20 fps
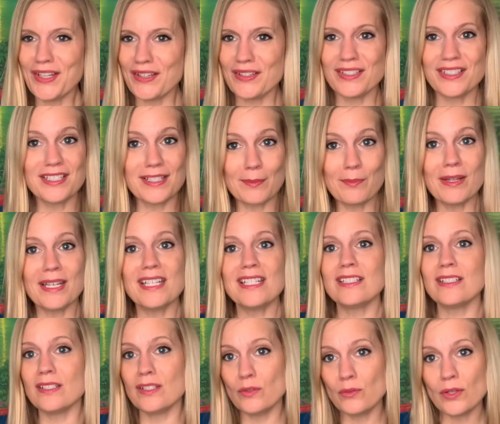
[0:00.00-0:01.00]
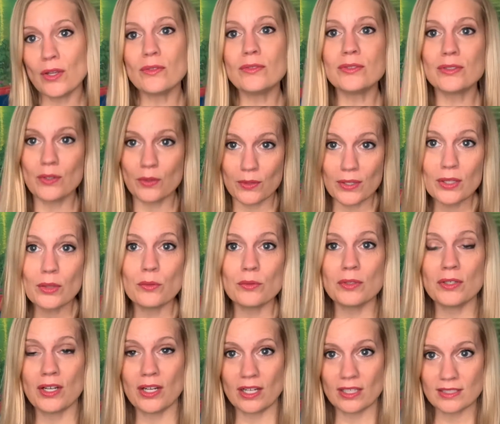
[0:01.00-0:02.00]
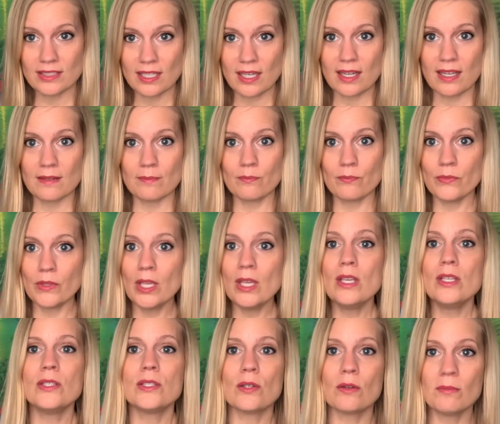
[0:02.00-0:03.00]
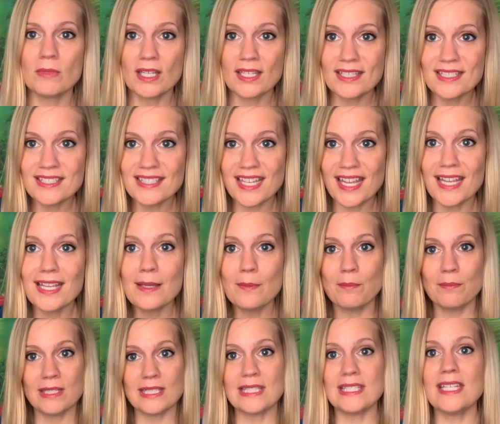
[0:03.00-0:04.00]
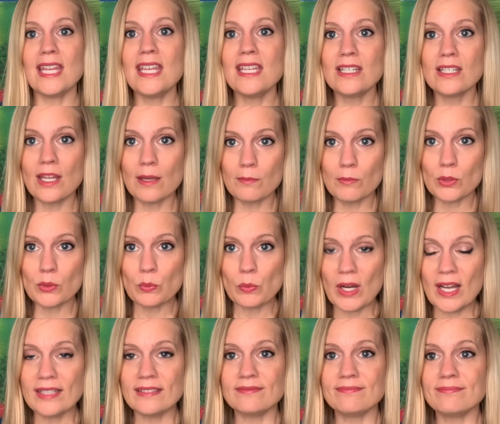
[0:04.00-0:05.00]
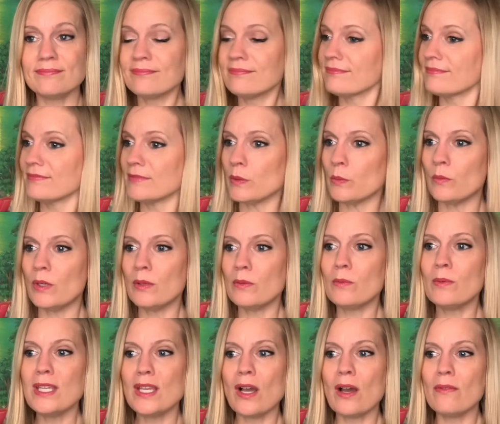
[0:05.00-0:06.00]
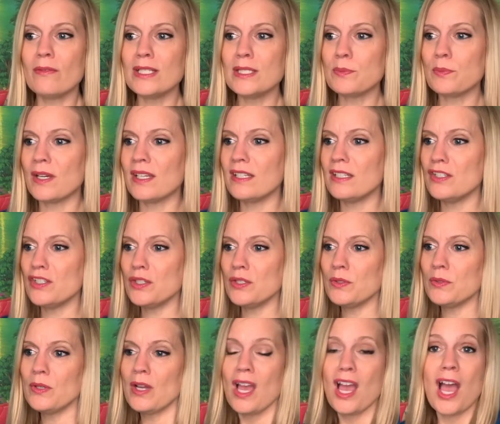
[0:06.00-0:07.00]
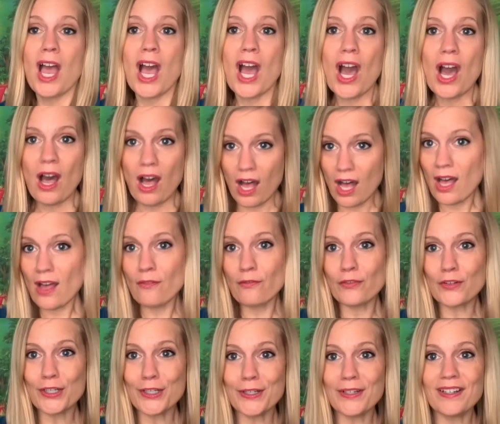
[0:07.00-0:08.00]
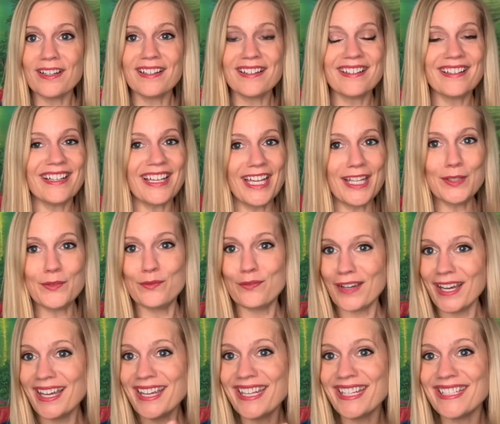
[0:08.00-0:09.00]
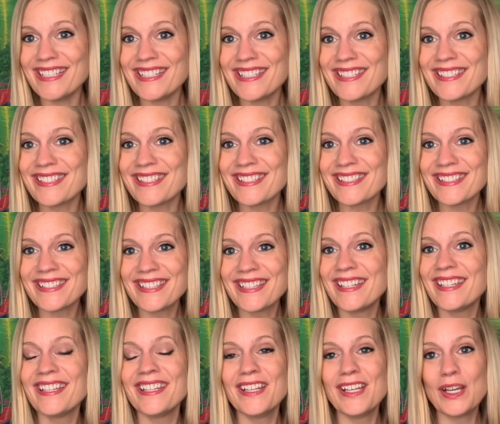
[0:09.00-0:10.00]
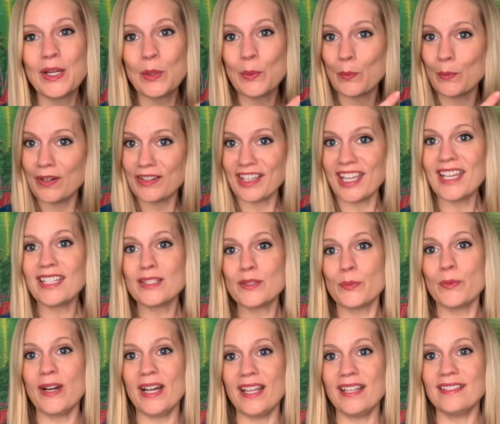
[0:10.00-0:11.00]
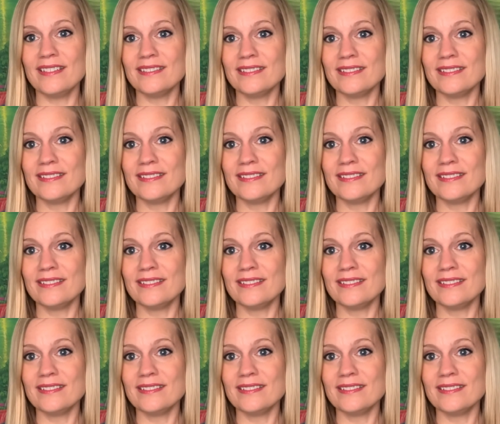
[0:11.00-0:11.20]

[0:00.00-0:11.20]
somebody's is going through a hard time. So I'm gonna say mistake number 1. What do we always want to do? Offer advice. Well, guess what?